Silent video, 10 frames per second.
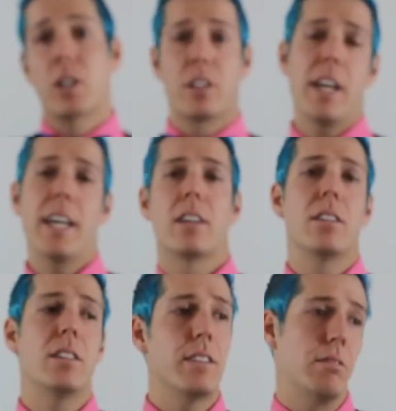or gray, or
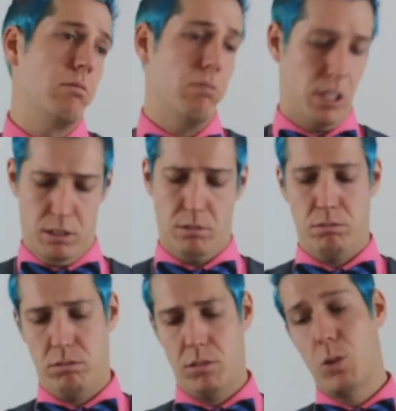I don't know.
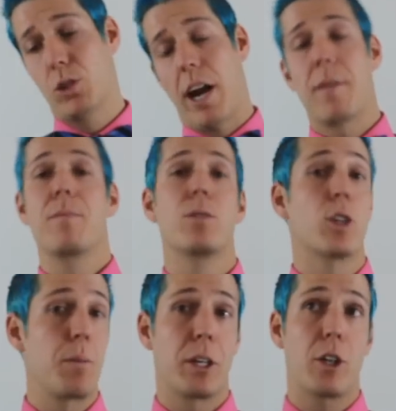This one's gray. So
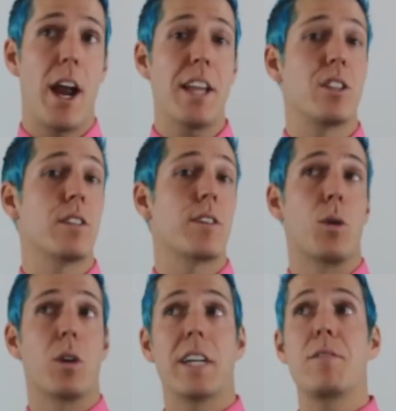go up with gray, silver,
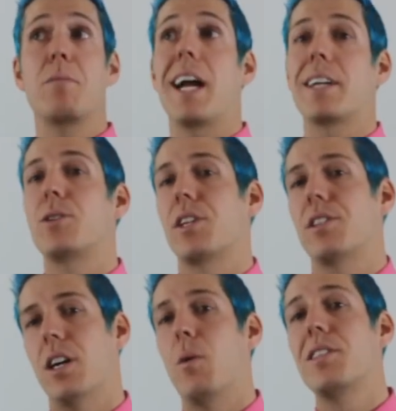or even black
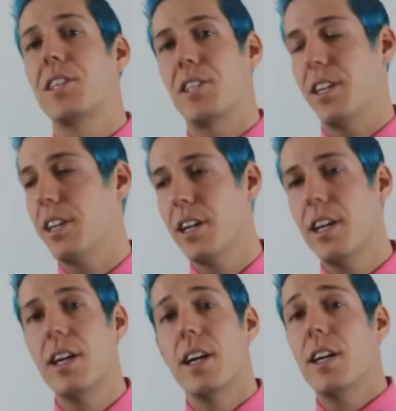160
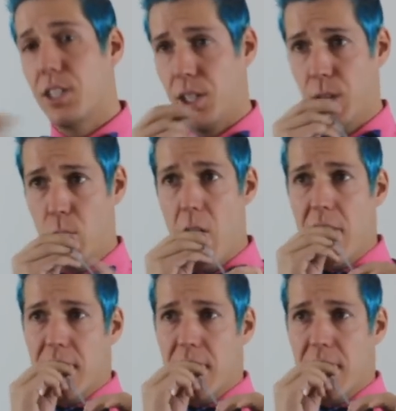to...